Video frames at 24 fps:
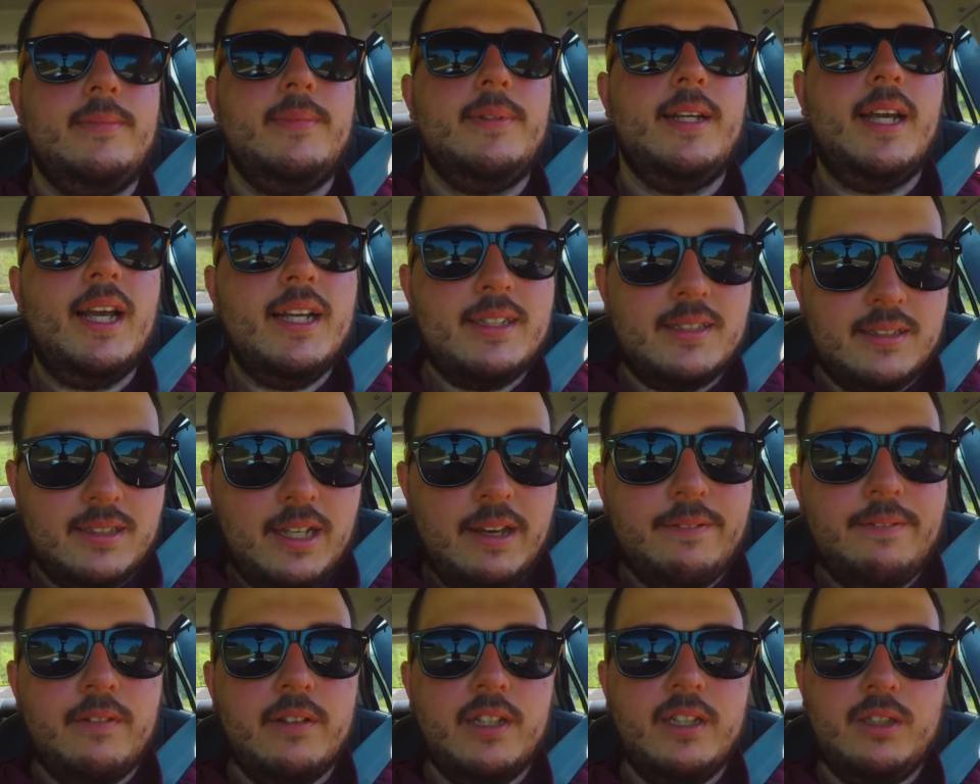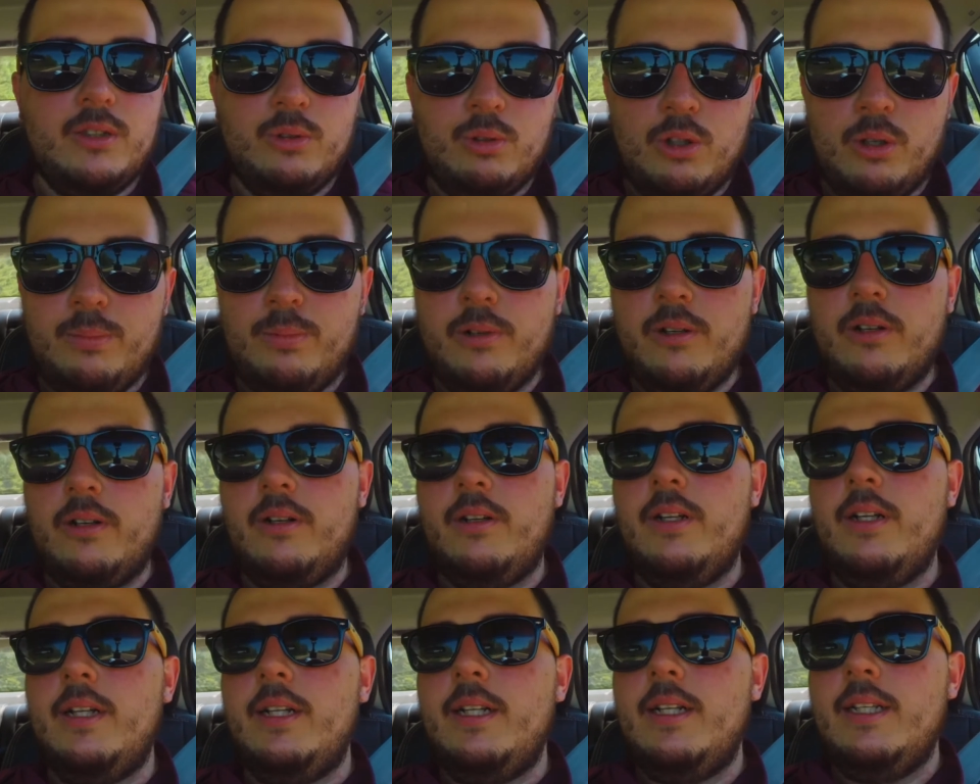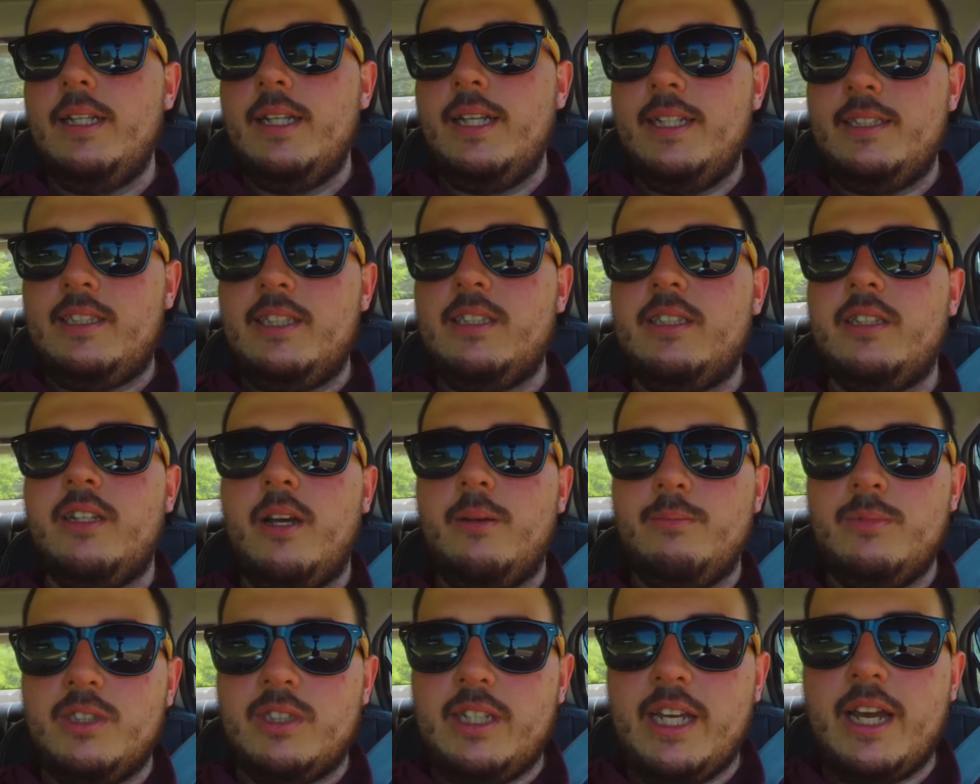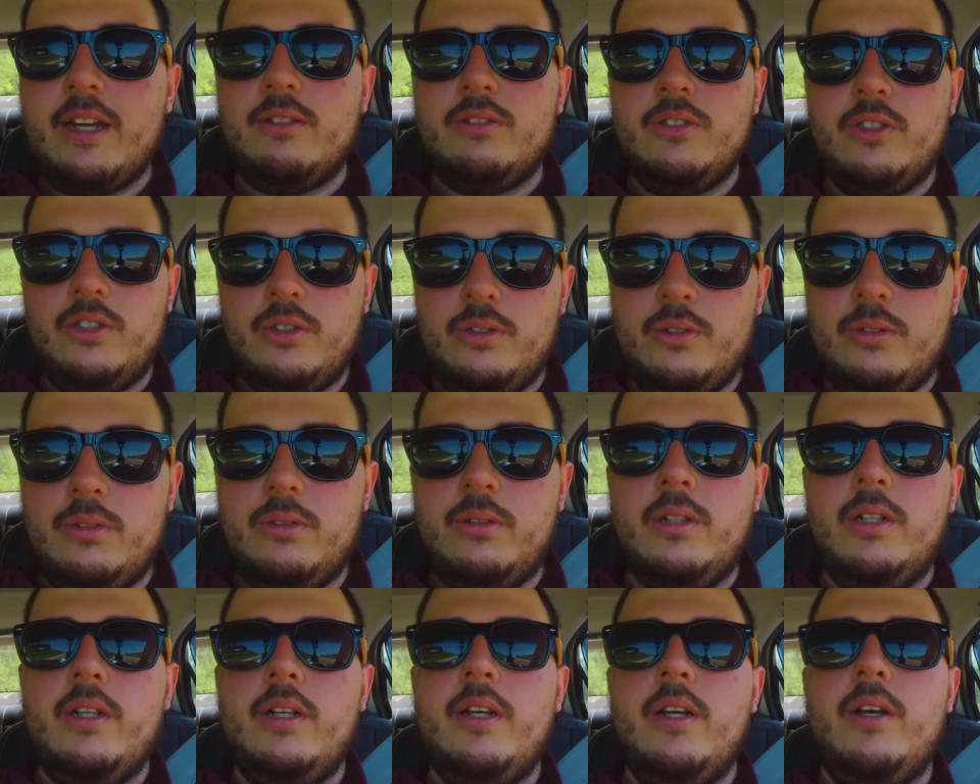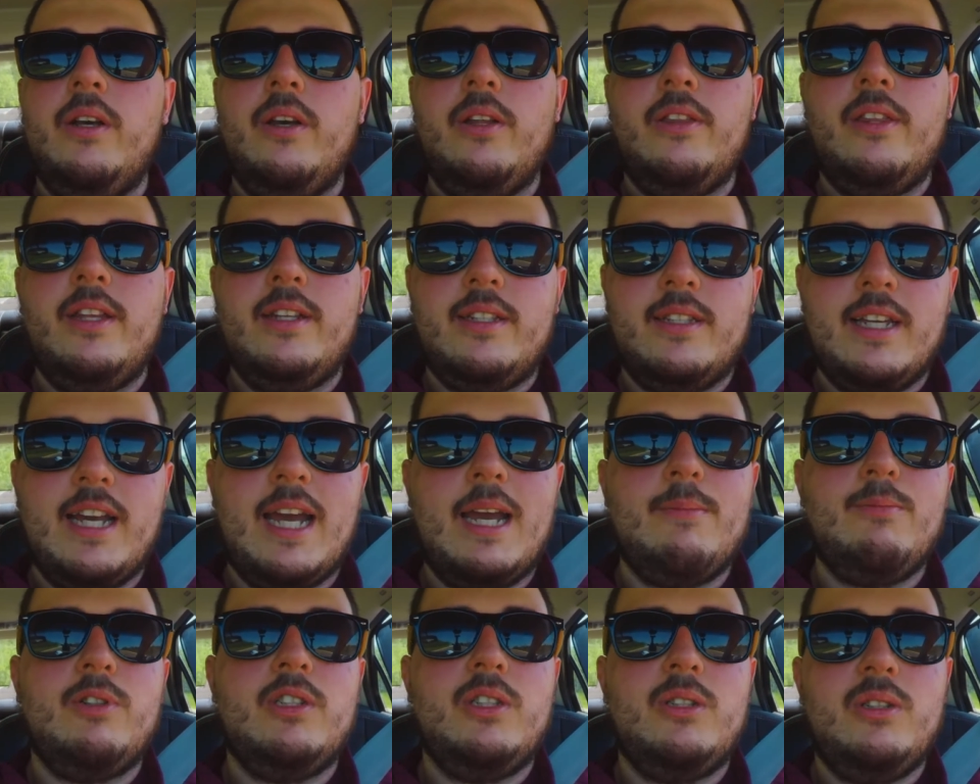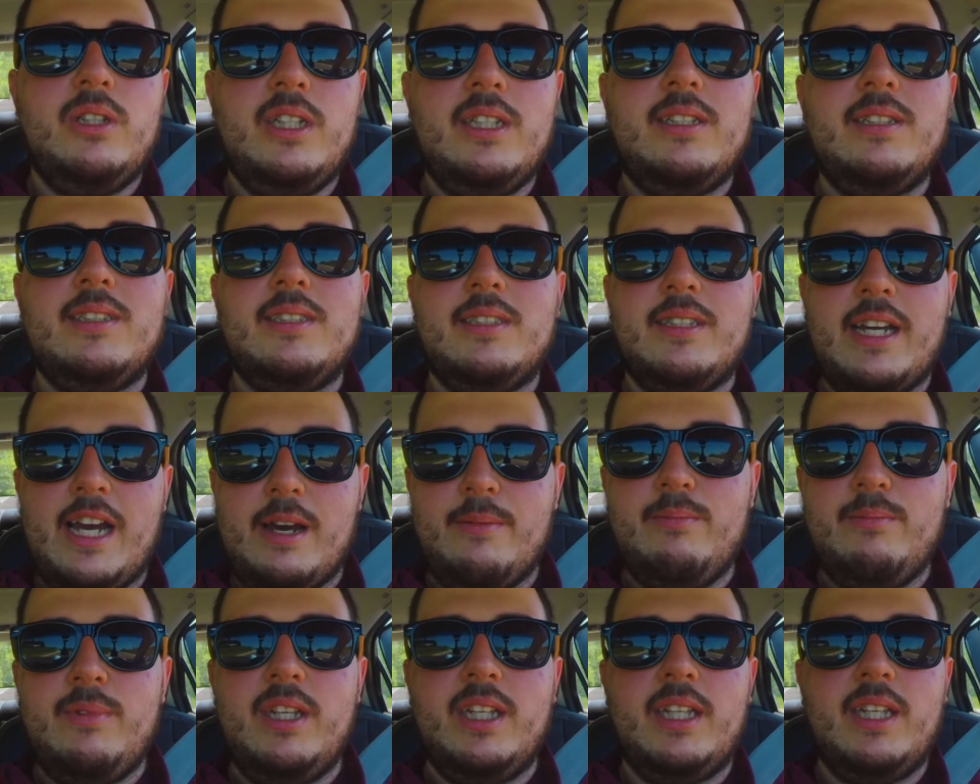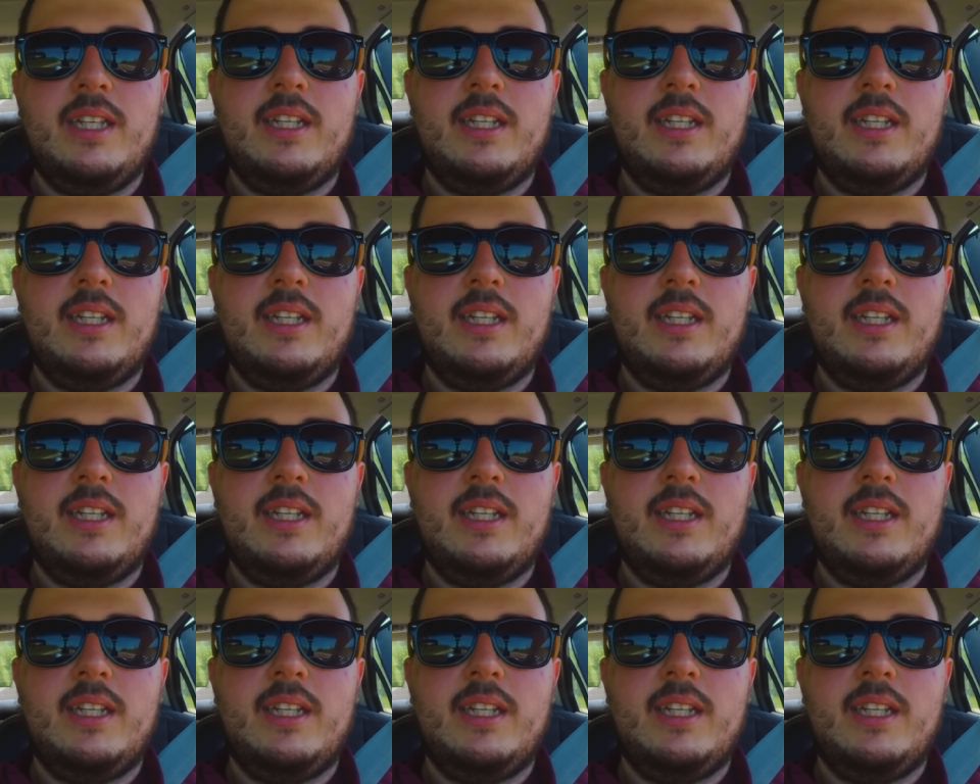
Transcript: it's definitely doable. It just comes down to the time when you need to stop making